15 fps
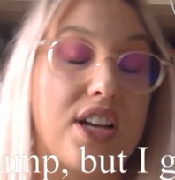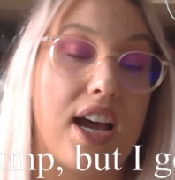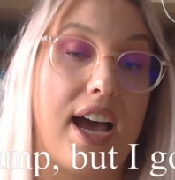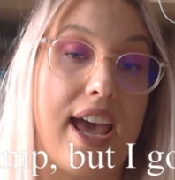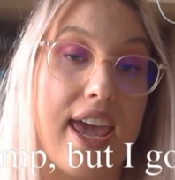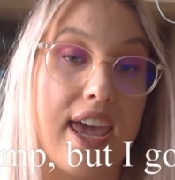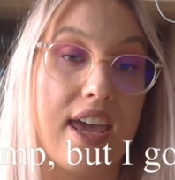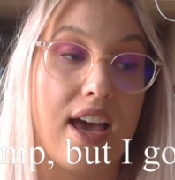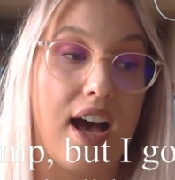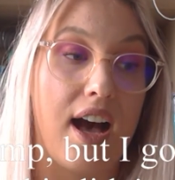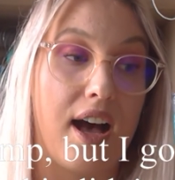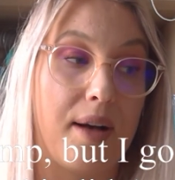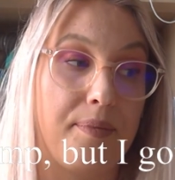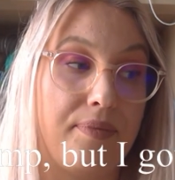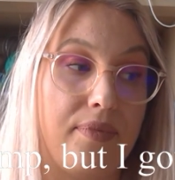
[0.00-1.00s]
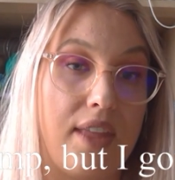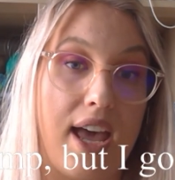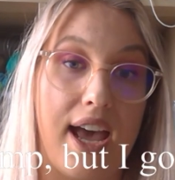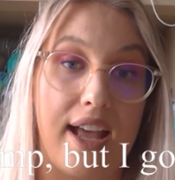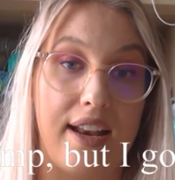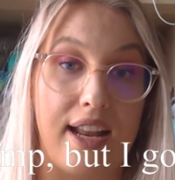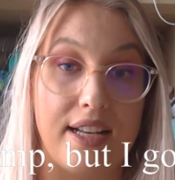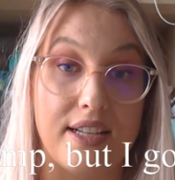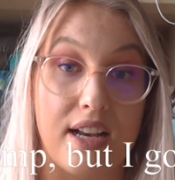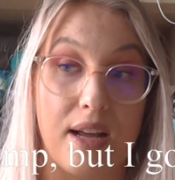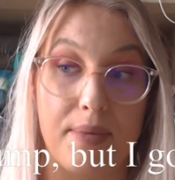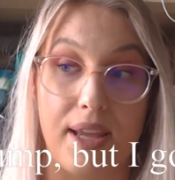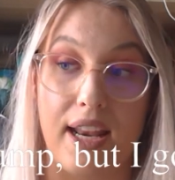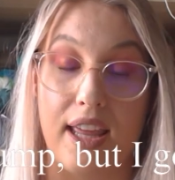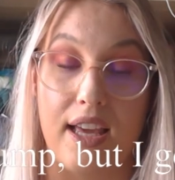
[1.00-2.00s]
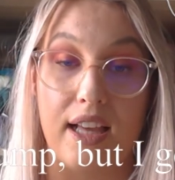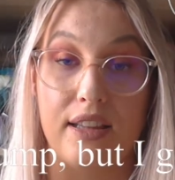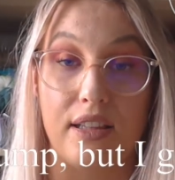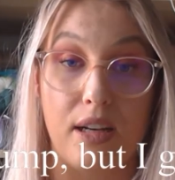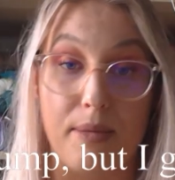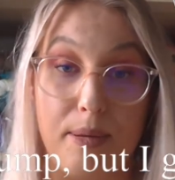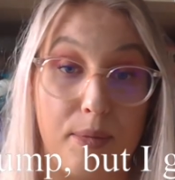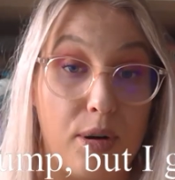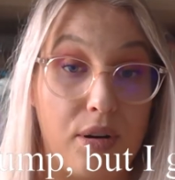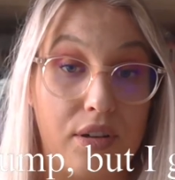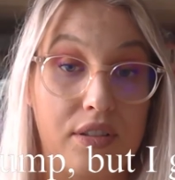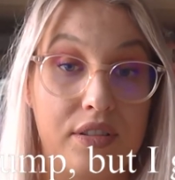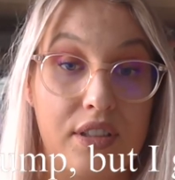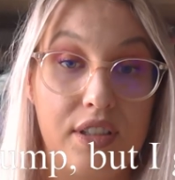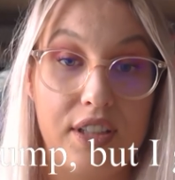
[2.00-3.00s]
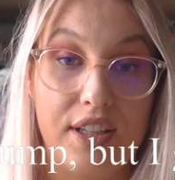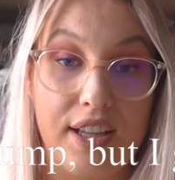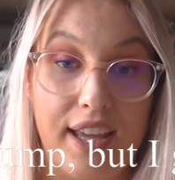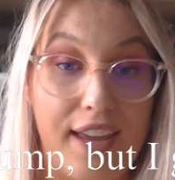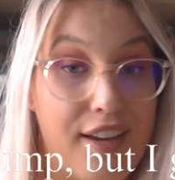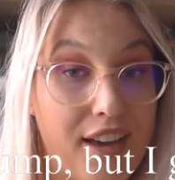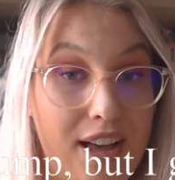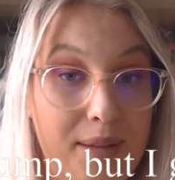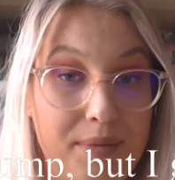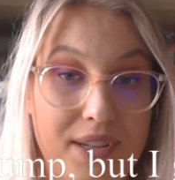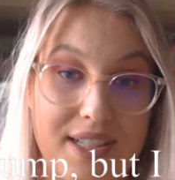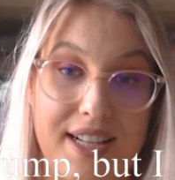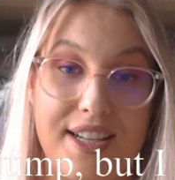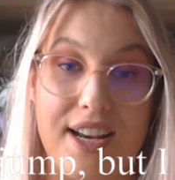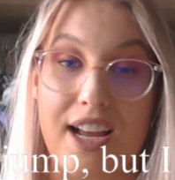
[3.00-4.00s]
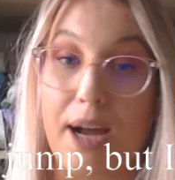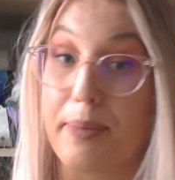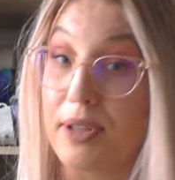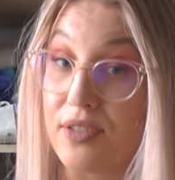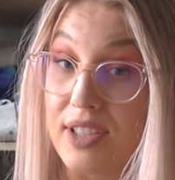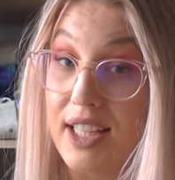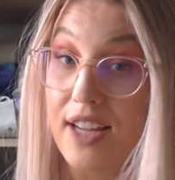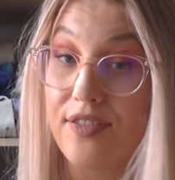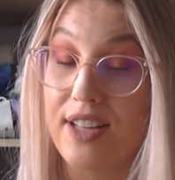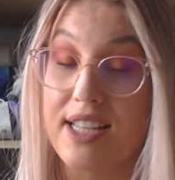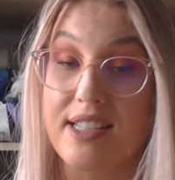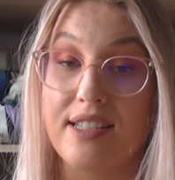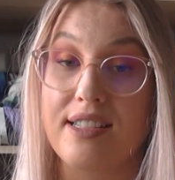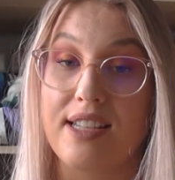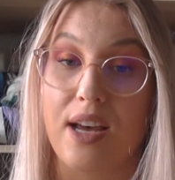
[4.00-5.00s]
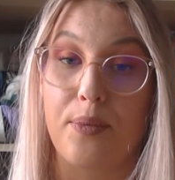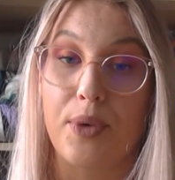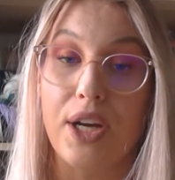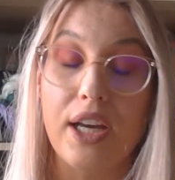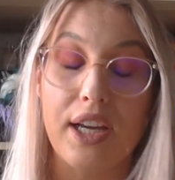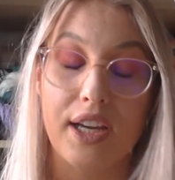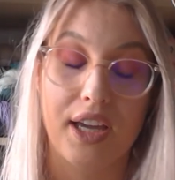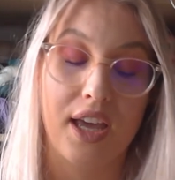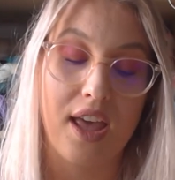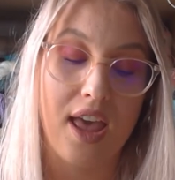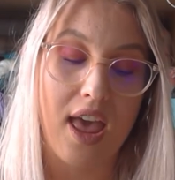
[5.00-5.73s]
I had ended up getting a little bit more income because I did a couple of relief lessons at work.